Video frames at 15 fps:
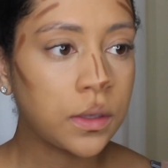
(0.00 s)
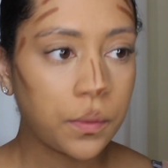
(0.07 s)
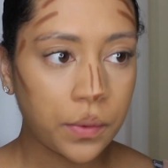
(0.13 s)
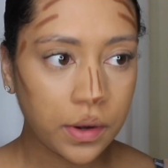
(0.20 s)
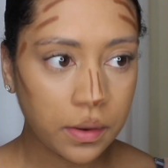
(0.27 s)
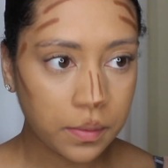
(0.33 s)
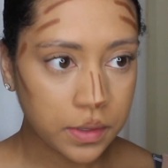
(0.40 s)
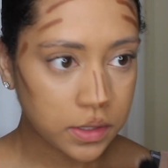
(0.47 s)

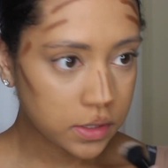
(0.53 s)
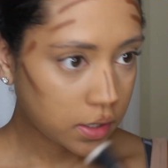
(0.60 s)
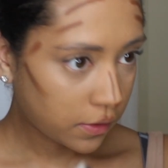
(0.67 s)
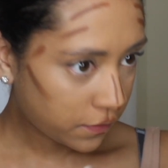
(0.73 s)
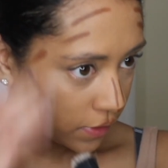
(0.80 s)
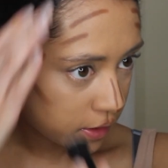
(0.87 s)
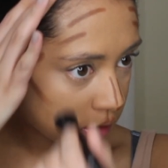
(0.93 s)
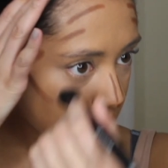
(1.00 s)
Where do I want to
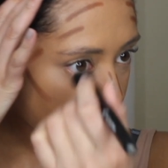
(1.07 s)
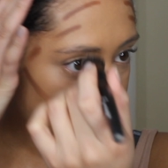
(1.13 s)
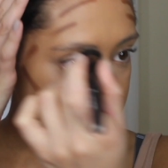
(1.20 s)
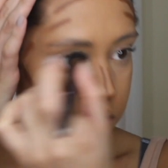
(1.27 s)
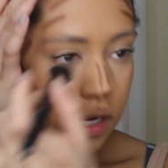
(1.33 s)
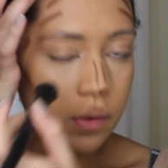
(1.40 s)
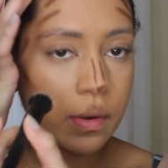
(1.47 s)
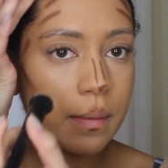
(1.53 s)
start first? I'm going
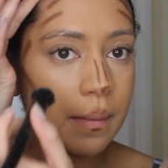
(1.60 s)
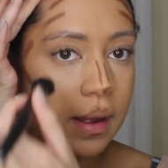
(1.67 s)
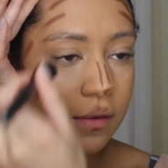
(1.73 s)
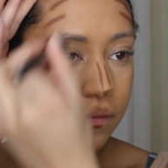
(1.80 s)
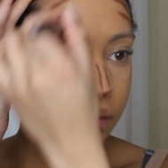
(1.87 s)
to start with my